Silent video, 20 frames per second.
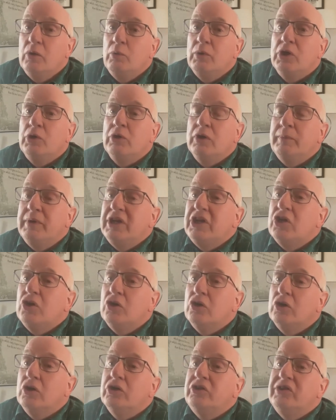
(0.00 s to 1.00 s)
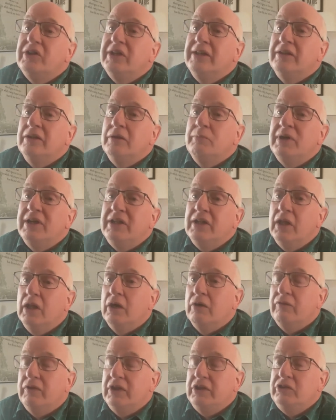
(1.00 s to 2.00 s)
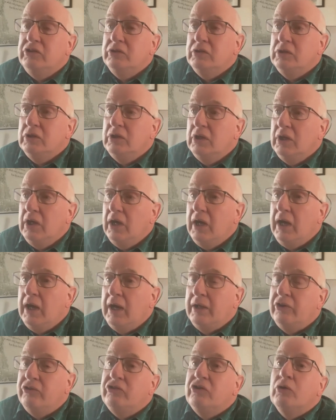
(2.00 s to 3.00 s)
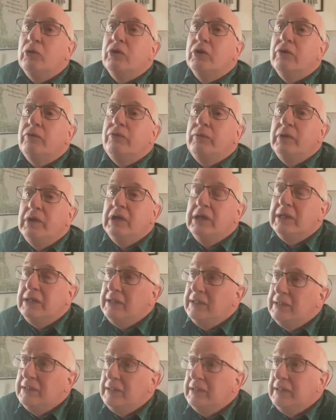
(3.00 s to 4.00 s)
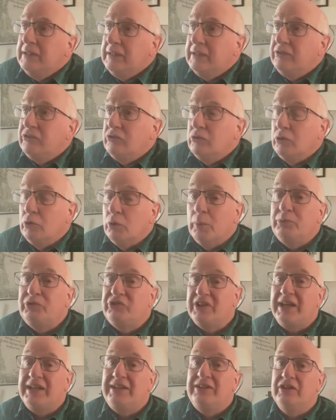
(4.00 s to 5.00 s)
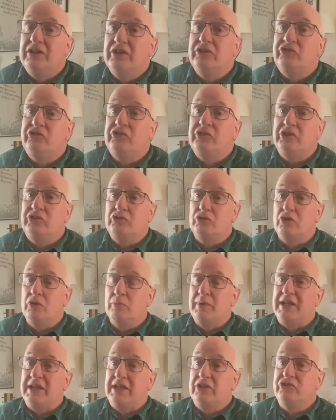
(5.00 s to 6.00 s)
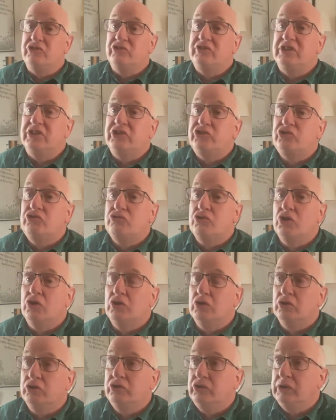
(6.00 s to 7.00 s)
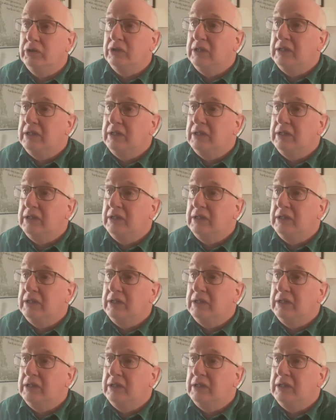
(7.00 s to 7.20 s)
We're going to be caught in the middle of it, and it's going to upset us. It's going to make us distraught.